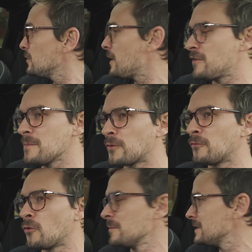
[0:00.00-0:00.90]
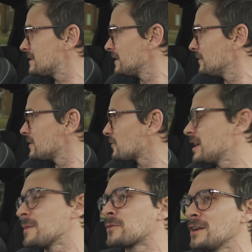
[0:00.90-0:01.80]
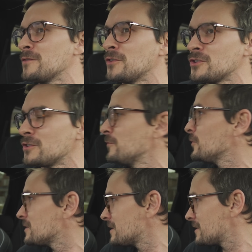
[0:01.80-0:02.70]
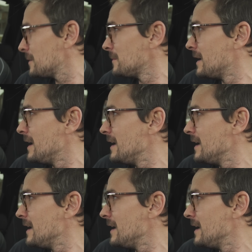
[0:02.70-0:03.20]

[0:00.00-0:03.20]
you have a Performance Series or an upgraded version of your system?